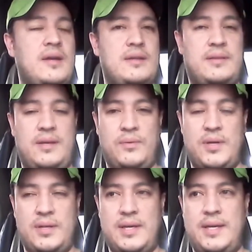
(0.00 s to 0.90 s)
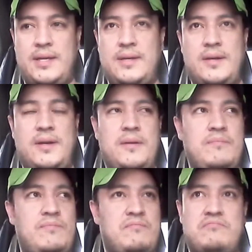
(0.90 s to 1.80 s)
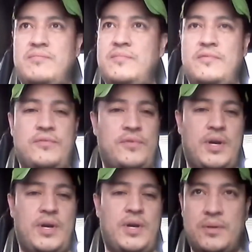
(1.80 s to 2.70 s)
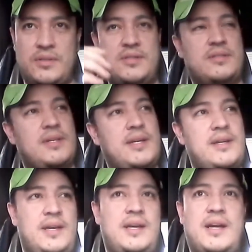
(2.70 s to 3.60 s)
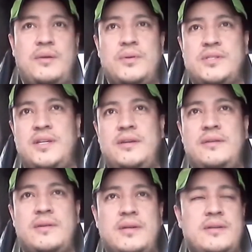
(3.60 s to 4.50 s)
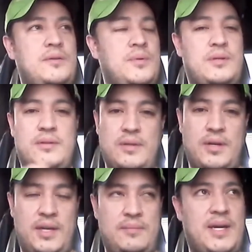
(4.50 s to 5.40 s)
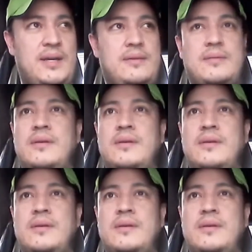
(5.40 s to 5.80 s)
they were like for hours, like 8 hours there. You would log in back.